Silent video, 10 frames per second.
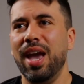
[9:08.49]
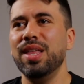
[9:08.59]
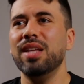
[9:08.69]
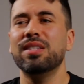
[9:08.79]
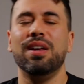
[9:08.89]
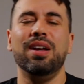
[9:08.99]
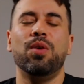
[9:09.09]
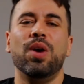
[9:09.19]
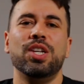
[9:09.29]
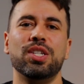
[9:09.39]
And that's
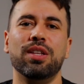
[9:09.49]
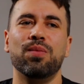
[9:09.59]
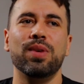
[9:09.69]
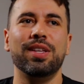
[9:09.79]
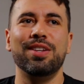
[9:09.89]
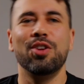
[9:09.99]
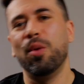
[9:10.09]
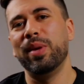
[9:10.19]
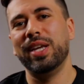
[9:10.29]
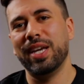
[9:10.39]
a question that really
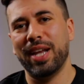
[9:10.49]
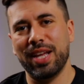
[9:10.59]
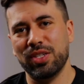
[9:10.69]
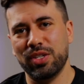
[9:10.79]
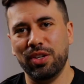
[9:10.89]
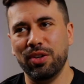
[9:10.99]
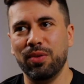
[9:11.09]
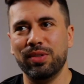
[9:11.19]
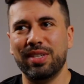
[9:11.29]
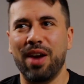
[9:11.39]
nobody can answer
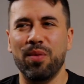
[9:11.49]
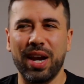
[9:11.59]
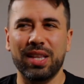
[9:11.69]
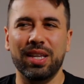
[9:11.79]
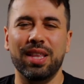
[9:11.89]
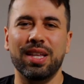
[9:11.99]
you directly.